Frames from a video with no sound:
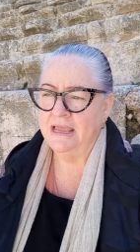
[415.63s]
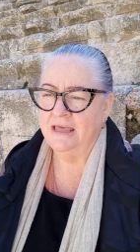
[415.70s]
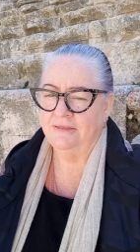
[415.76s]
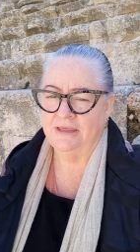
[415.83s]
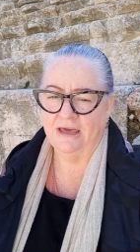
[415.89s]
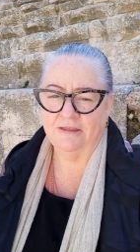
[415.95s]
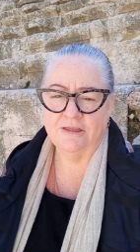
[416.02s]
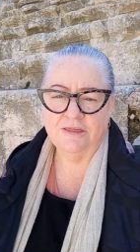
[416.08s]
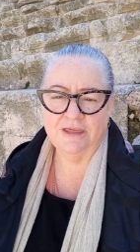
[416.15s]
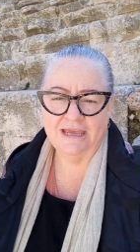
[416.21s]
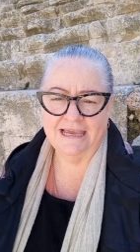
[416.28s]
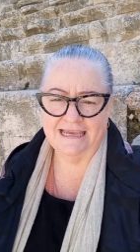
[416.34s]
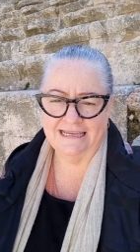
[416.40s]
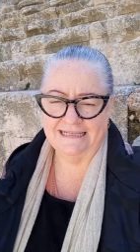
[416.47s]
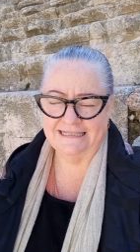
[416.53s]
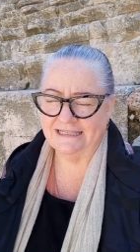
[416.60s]
The other thing
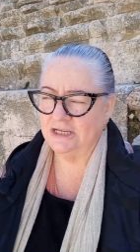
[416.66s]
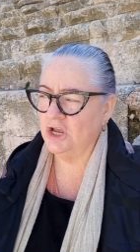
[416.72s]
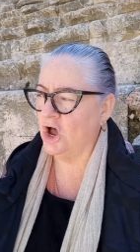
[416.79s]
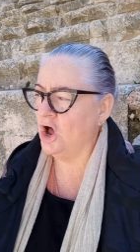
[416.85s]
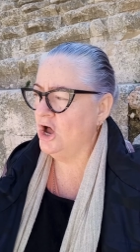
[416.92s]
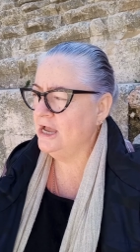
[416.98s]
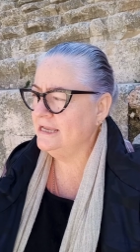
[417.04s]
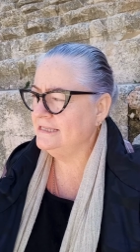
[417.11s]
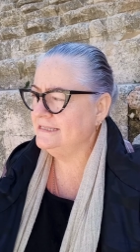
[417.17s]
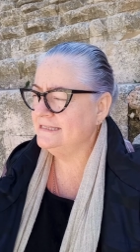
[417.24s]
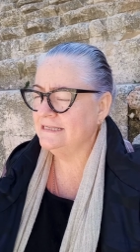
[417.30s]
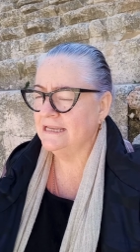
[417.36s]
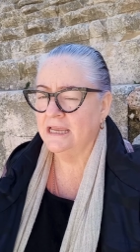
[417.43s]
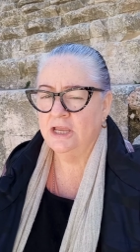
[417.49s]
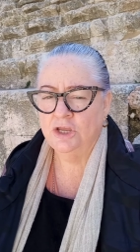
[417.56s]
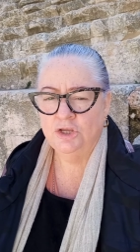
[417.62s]
is guides.
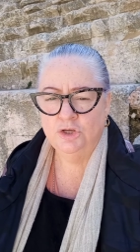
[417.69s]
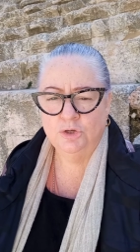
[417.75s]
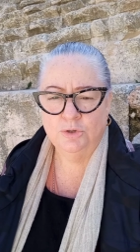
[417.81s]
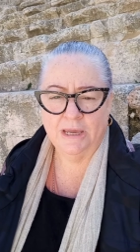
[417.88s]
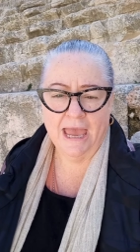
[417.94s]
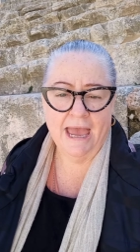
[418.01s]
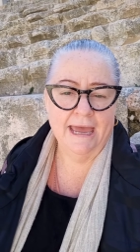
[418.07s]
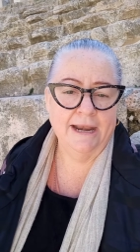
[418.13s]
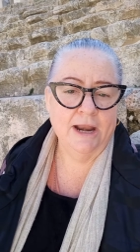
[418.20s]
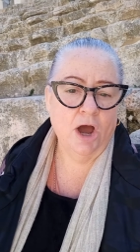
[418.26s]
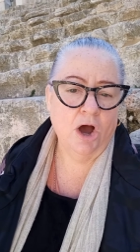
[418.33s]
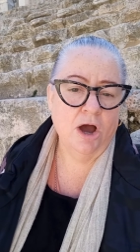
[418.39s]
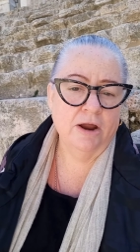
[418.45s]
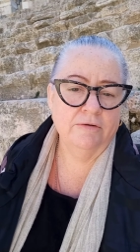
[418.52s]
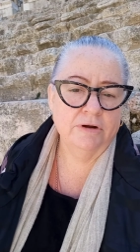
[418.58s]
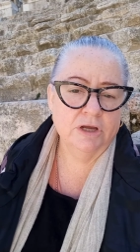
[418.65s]
You can
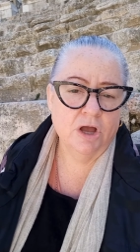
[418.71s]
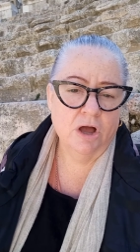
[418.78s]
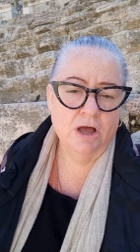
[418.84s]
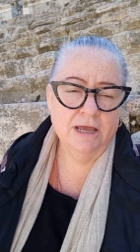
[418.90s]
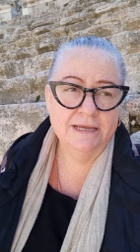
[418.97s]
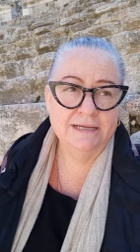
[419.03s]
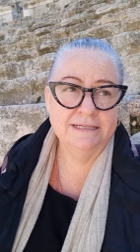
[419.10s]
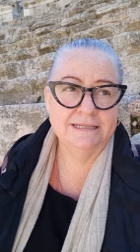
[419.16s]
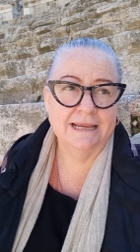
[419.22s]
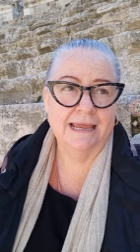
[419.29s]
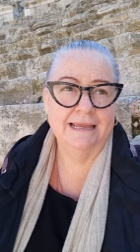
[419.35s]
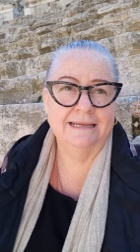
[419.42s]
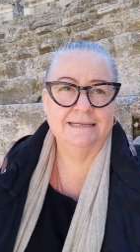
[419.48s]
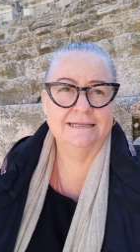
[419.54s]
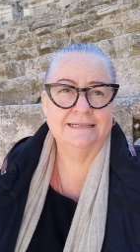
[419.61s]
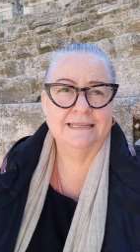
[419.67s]
hire a guide
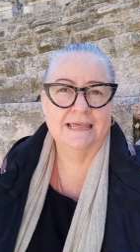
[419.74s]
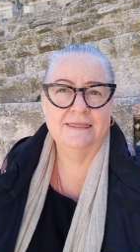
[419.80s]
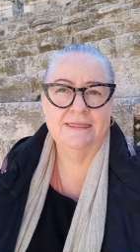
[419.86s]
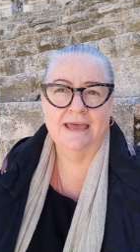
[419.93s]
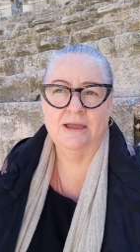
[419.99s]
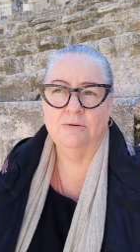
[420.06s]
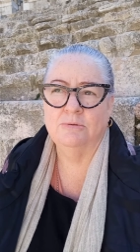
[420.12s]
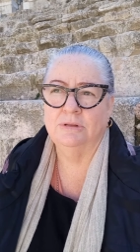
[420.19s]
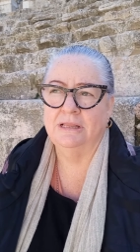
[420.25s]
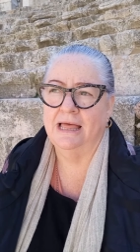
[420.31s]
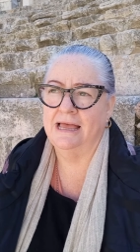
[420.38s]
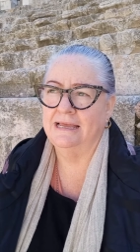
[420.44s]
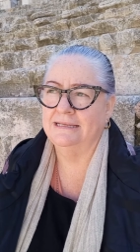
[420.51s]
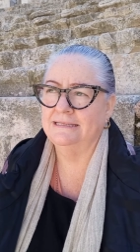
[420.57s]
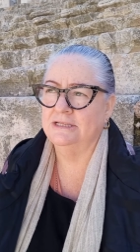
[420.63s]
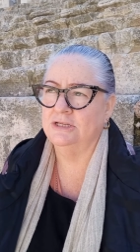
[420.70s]
and then they will
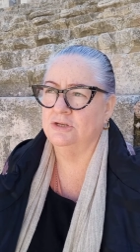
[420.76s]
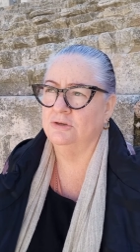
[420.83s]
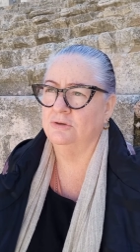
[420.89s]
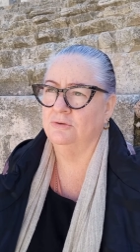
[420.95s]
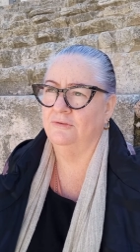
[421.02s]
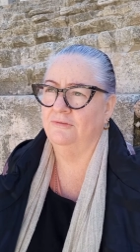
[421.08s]
ask you